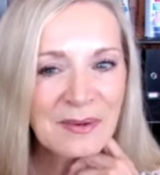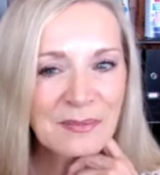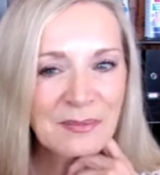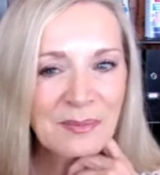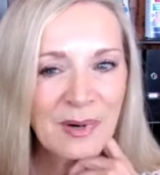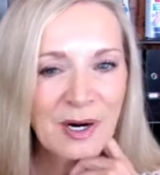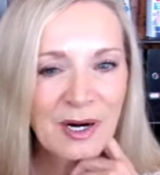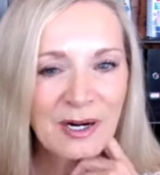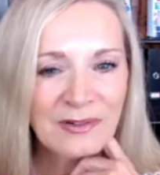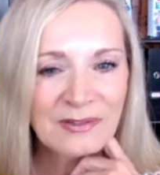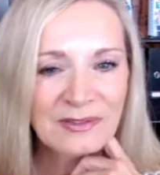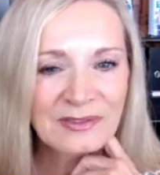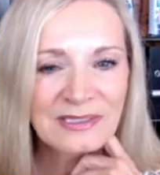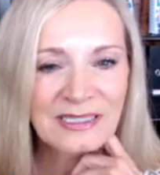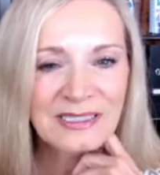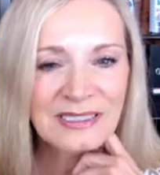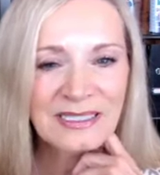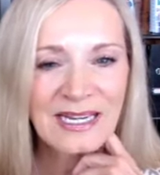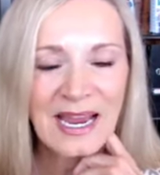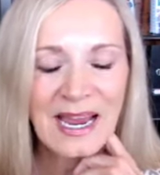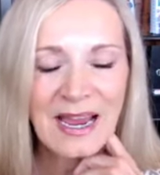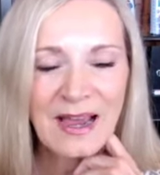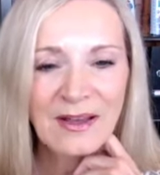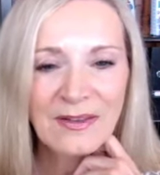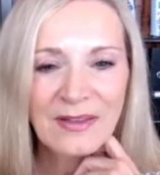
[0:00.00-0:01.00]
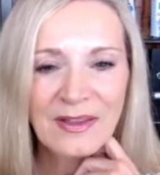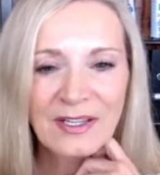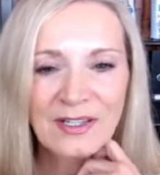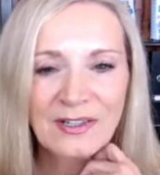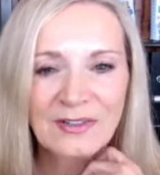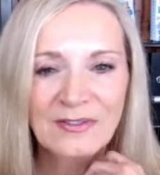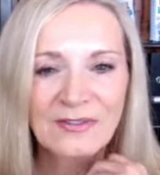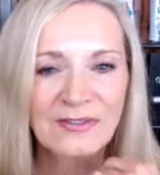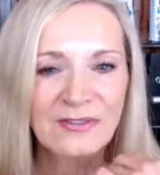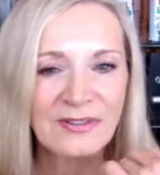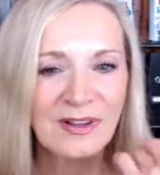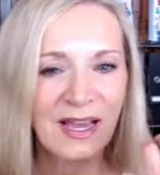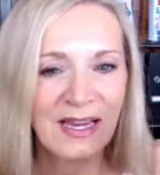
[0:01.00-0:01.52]
and marveled at how they
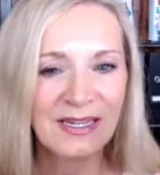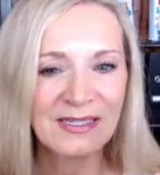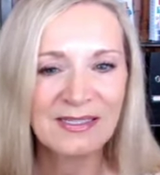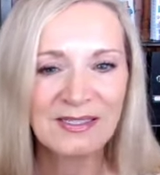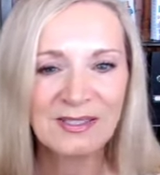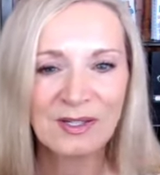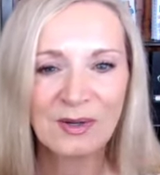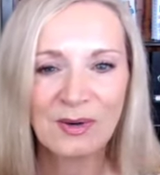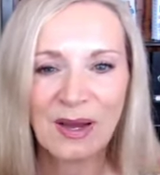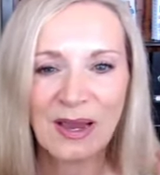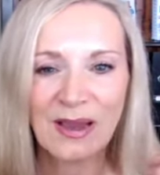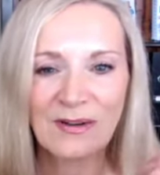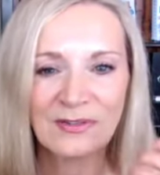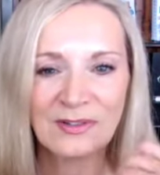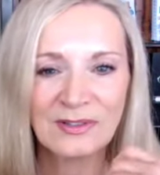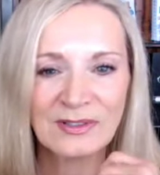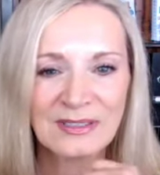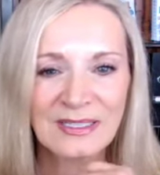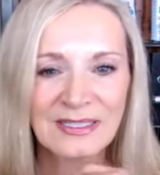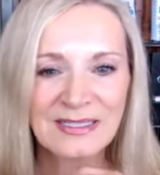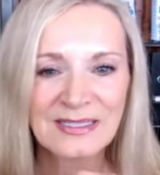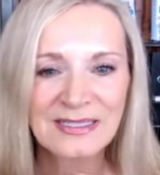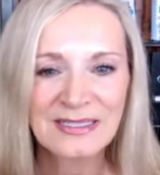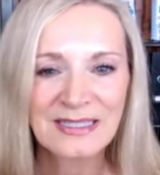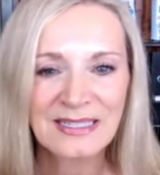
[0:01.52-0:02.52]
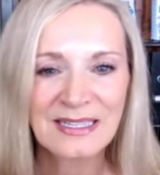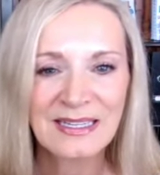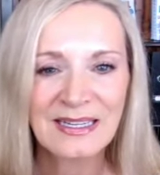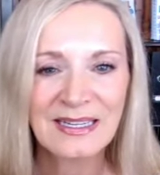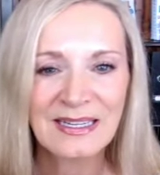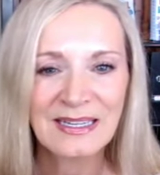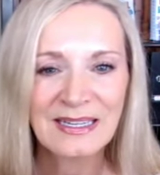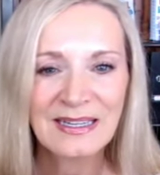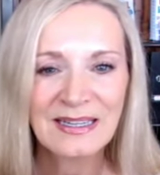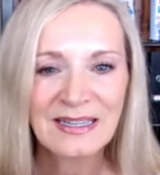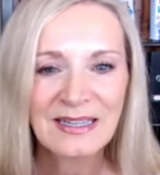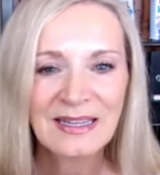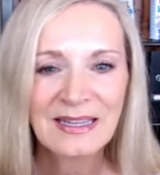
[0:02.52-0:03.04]
could fly so effortlessly.
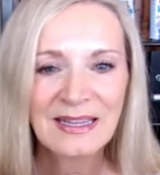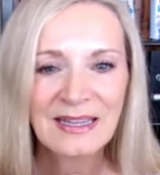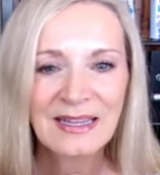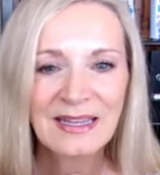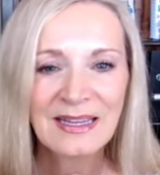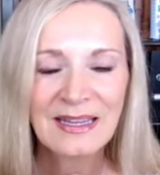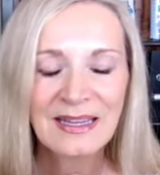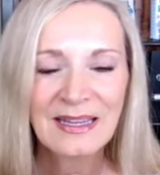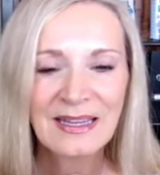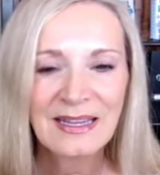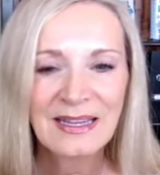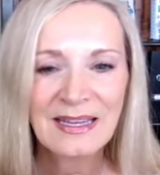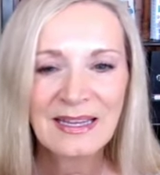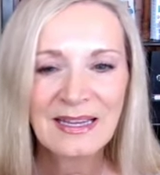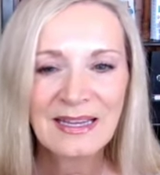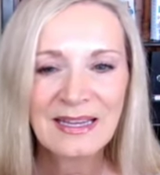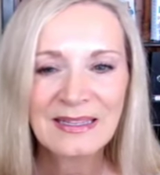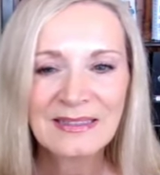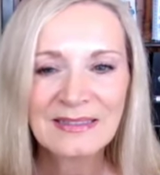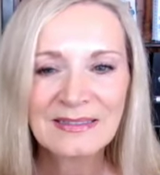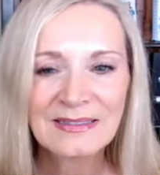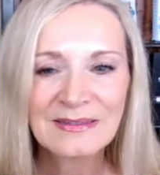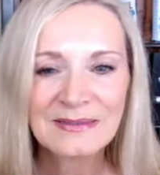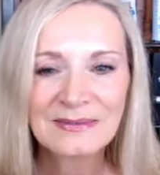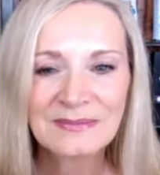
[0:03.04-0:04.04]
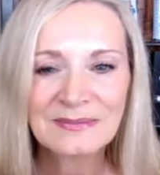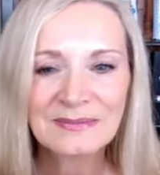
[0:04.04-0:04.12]
And